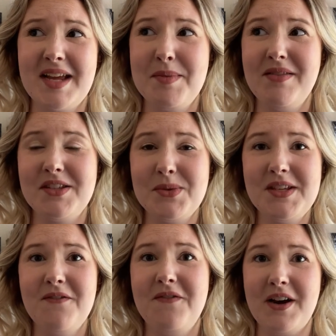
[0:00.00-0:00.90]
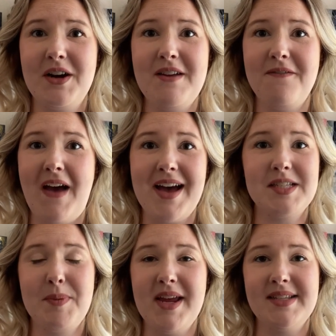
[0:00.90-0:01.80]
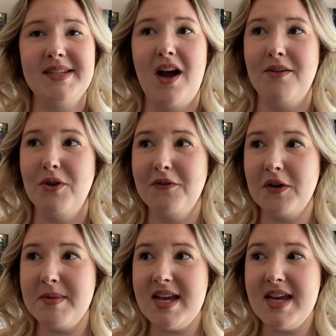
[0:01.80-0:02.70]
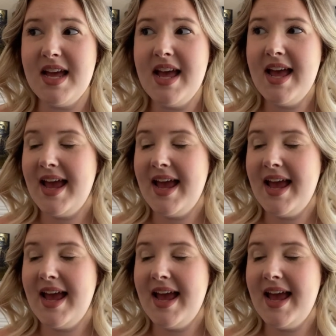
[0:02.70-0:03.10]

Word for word: I mean, this was a very fast paced novel for me